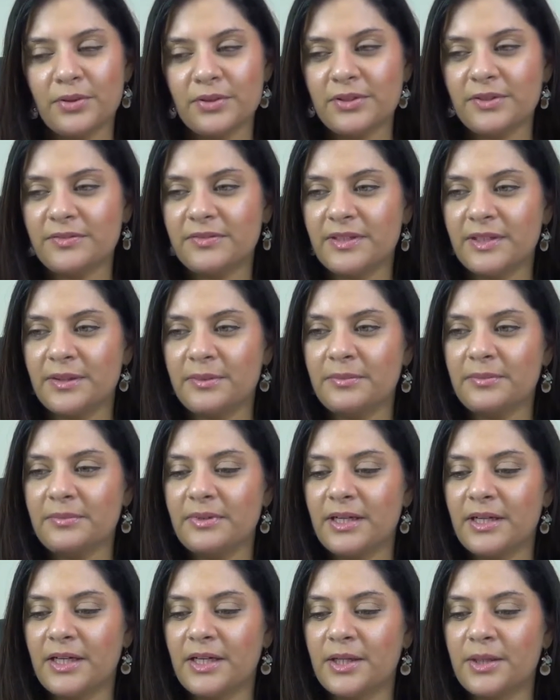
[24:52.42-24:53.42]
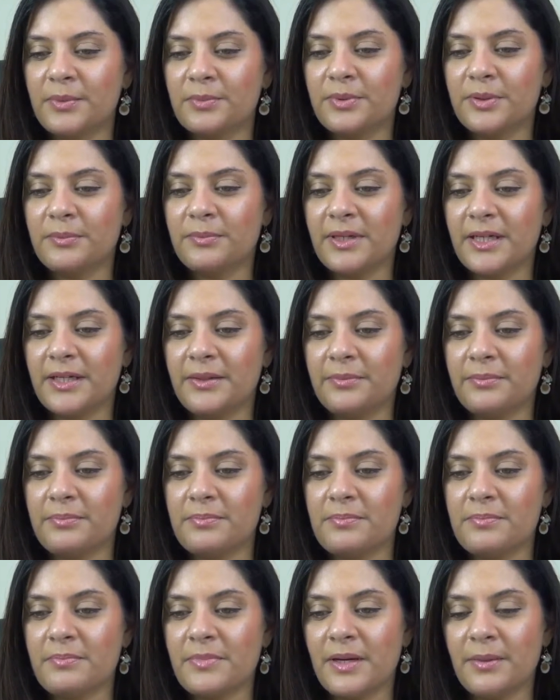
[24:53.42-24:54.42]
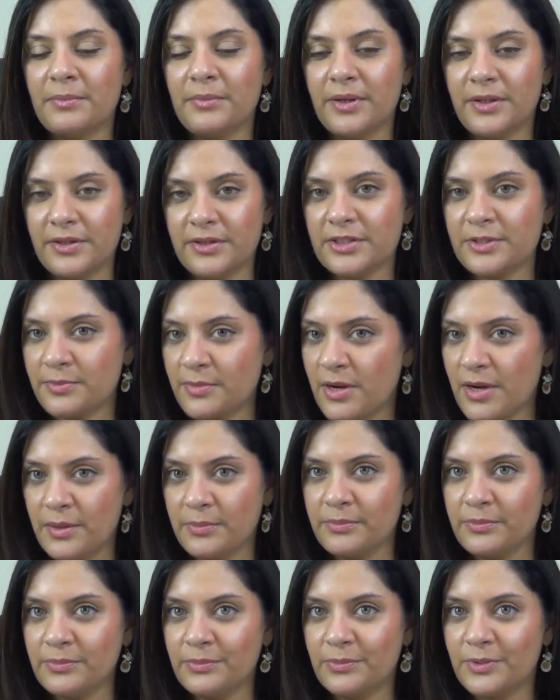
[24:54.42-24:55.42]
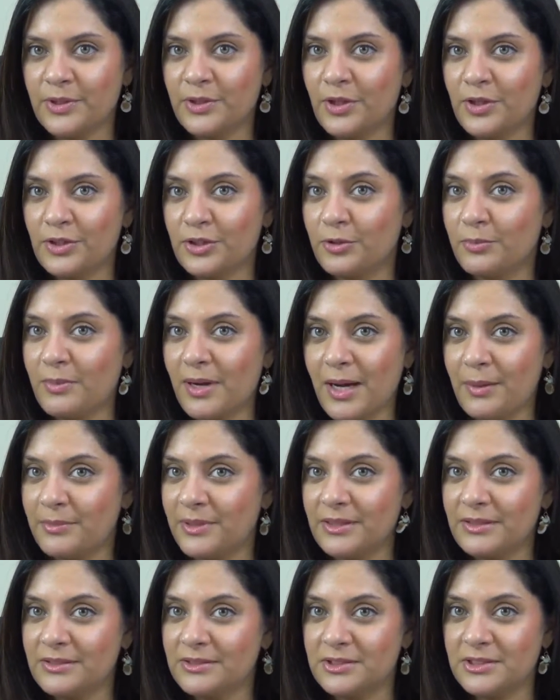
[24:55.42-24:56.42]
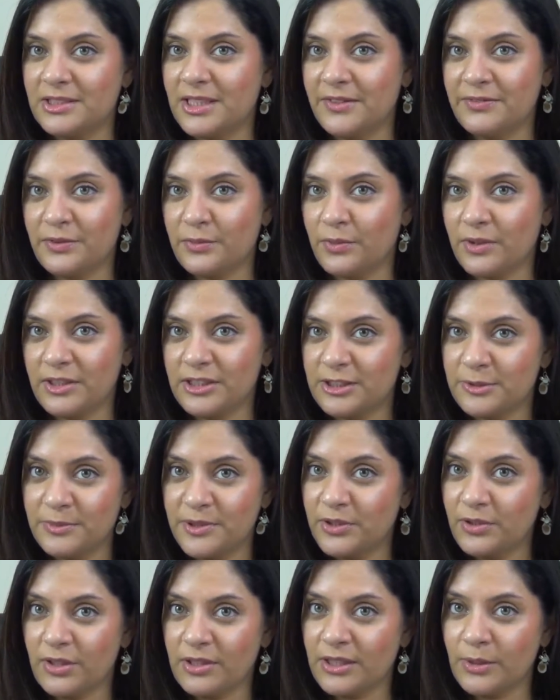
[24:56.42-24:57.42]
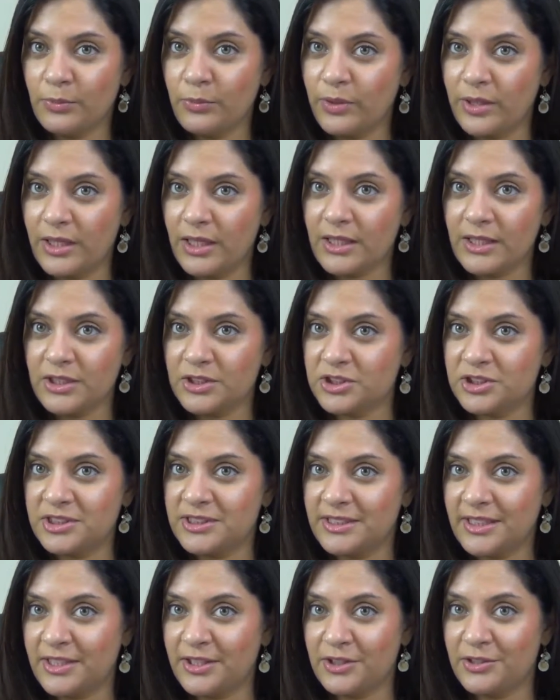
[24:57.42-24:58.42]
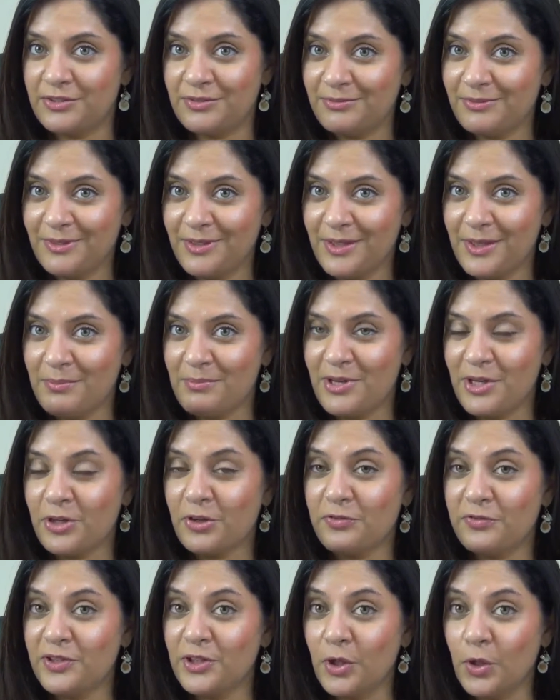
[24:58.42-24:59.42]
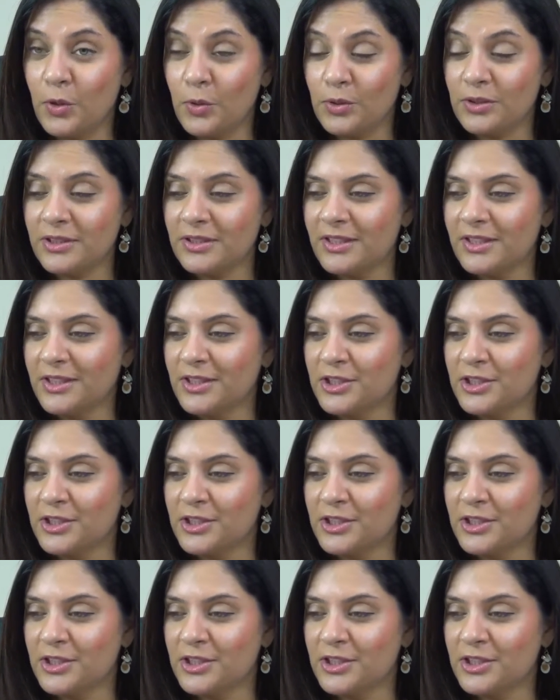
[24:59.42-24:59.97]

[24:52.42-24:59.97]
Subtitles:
Both of them. But my mother's mom, we called her mommy. She never wanted to be called abuela because she said it made her feel old.